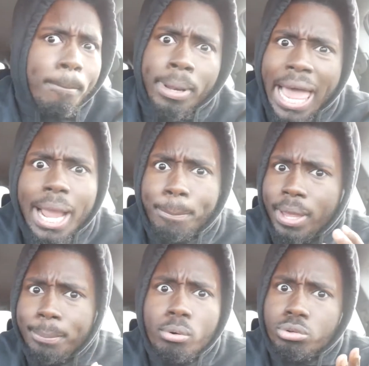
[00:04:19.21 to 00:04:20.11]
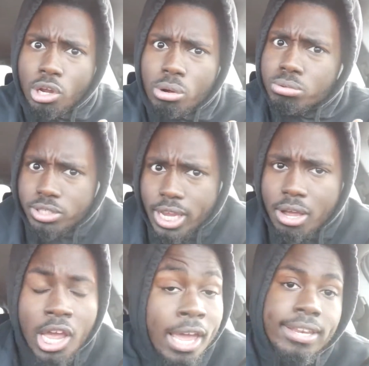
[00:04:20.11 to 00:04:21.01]
Black people don't
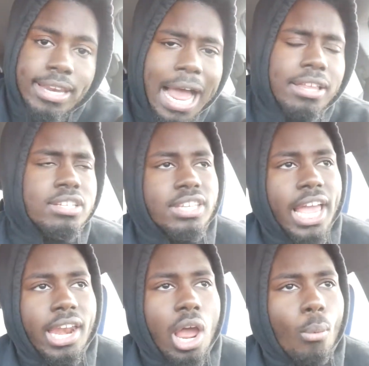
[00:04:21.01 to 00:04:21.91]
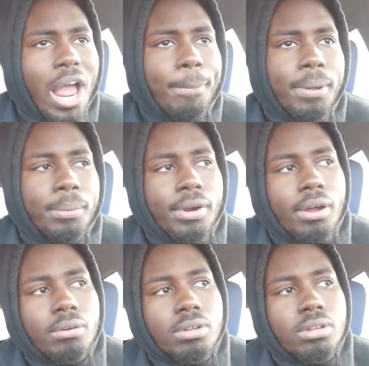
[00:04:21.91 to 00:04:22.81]
tip. Not to say that white people
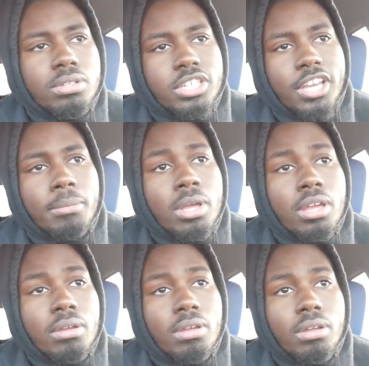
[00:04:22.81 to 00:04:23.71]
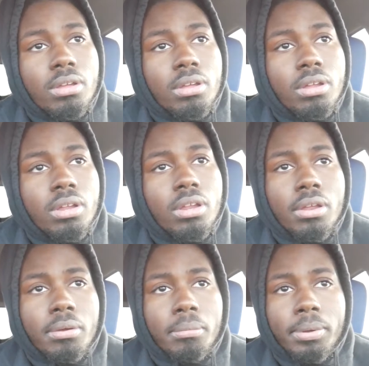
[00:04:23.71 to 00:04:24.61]
don't tip
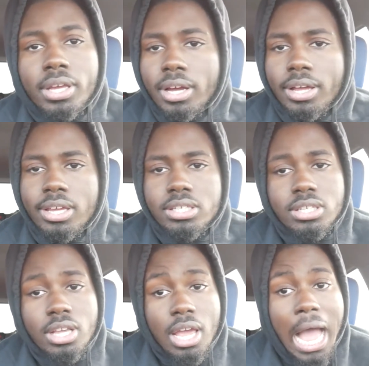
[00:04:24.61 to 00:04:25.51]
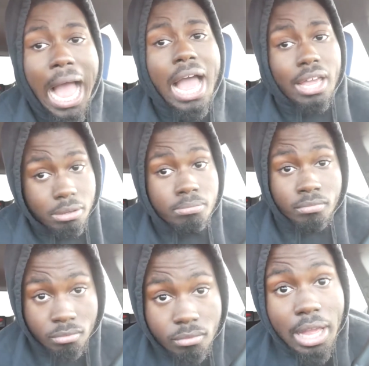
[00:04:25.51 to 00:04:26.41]
because I
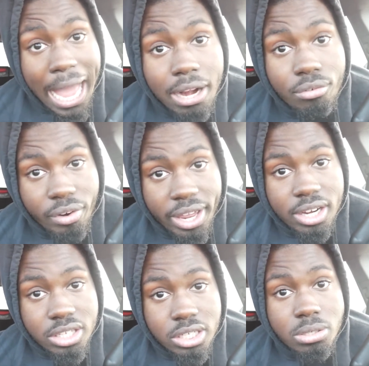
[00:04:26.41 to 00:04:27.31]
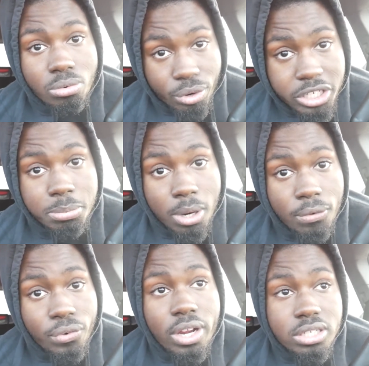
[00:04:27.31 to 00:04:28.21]
I done ran into some rich
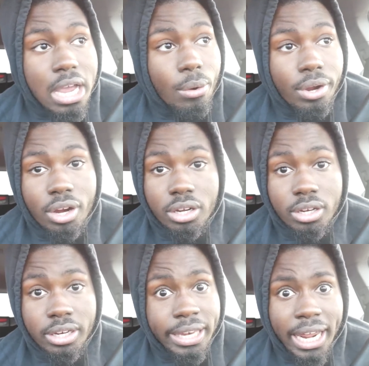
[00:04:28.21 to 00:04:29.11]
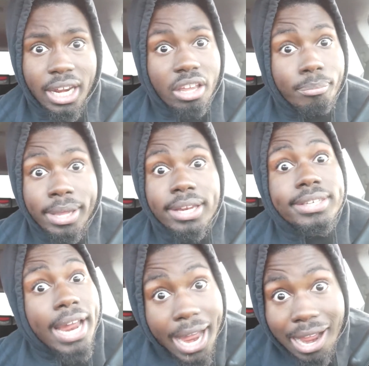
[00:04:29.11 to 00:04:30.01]
motherfuckers out here and they didn't give me a
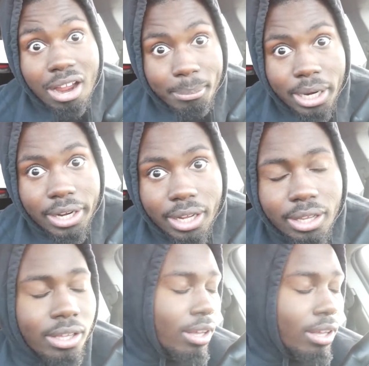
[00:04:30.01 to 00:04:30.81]
dime, my nigga.